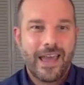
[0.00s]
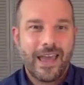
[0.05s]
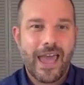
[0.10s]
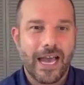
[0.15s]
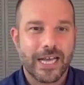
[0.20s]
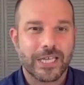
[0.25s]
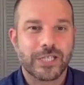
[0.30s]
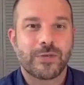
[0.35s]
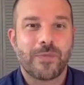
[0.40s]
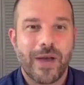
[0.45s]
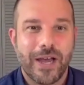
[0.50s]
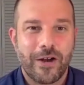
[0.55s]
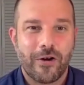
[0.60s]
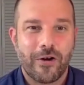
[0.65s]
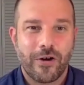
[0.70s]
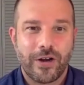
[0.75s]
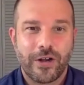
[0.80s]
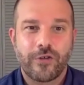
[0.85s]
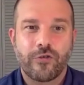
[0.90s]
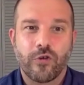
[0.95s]
X
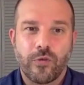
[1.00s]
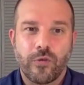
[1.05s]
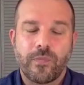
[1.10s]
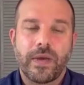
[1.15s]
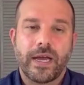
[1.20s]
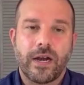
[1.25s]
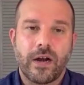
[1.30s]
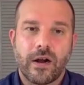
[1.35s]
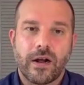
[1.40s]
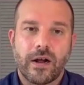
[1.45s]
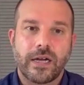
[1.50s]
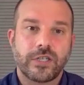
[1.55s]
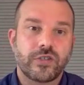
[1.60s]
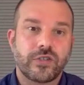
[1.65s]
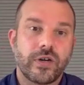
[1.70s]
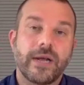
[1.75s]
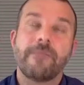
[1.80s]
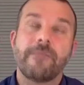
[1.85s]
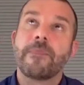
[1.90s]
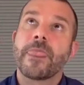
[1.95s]
minority group in our
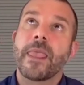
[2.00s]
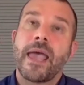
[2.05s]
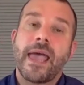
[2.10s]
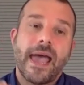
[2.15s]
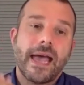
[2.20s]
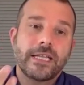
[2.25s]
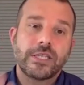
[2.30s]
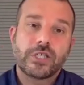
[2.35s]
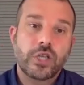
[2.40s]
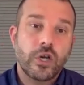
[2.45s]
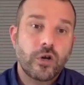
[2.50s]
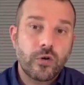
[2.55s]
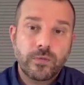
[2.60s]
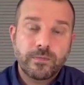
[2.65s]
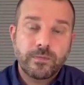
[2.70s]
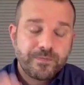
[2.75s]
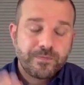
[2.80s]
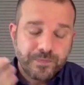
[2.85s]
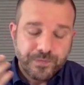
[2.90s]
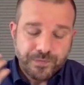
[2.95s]
country. And so,